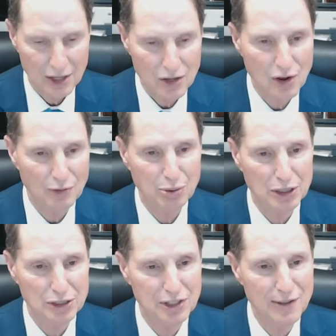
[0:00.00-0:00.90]
You have
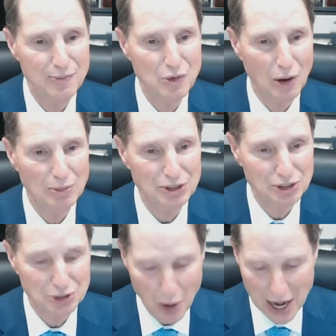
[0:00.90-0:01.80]
put
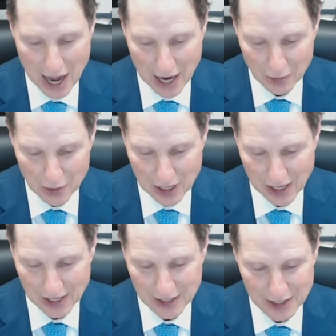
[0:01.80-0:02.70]
enormous sweat
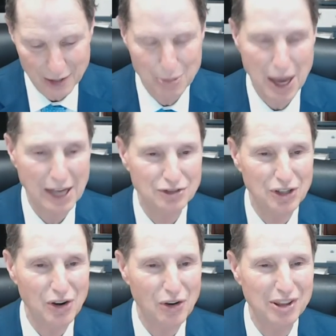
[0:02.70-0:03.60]
equity into the
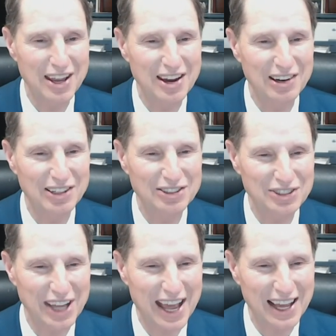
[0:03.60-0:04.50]
basin over the
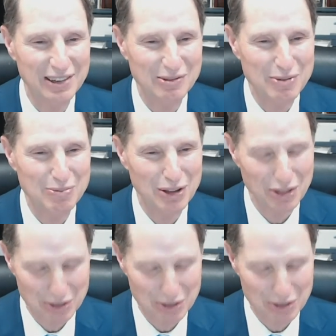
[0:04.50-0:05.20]
years, and we've been